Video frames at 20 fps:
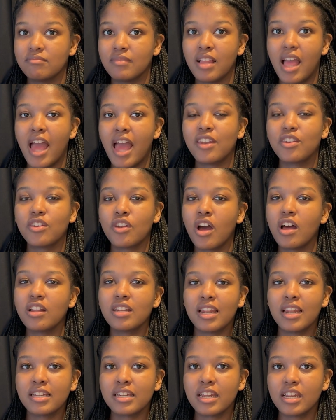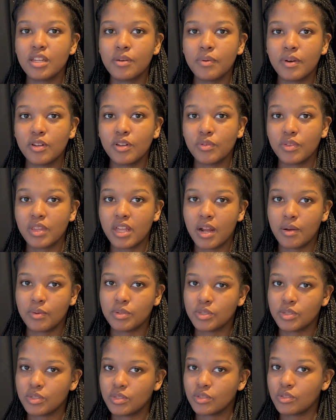and not let anyone know that I
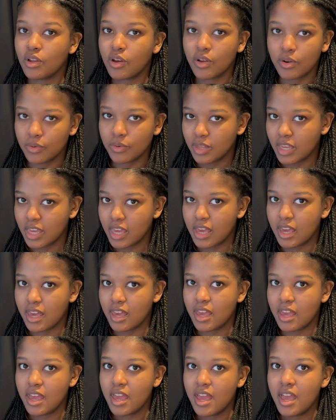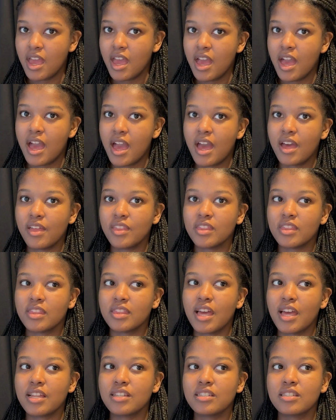was not okay. And
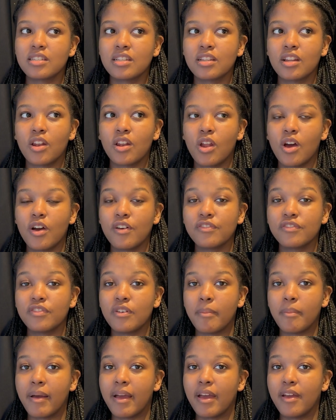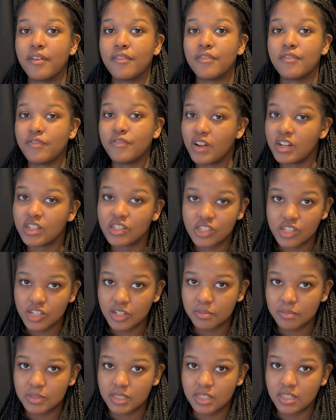that did a lot for my
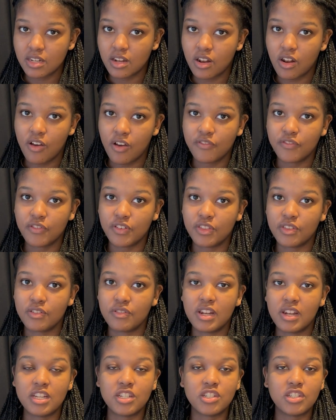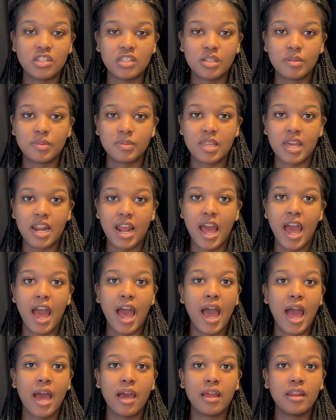friendships, it did a lot for the relationships that I
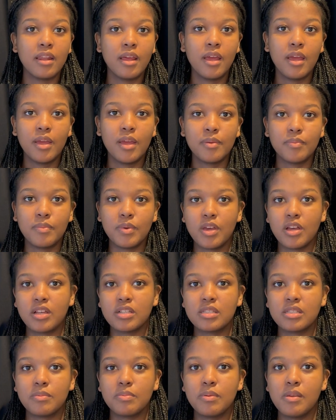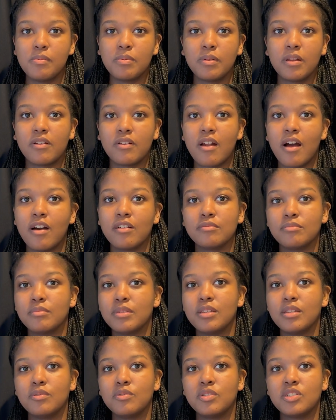had, because the people around
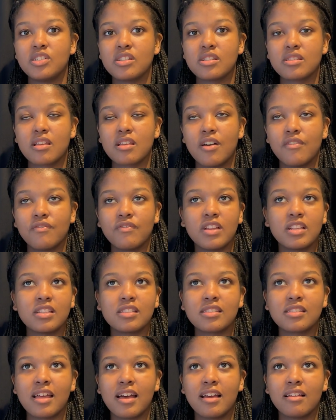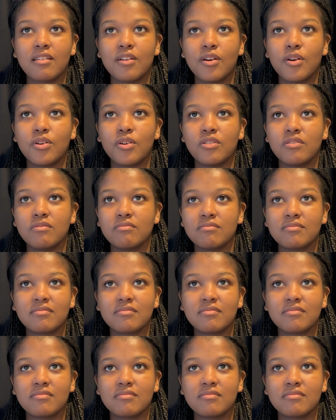me were just convinced that, oh,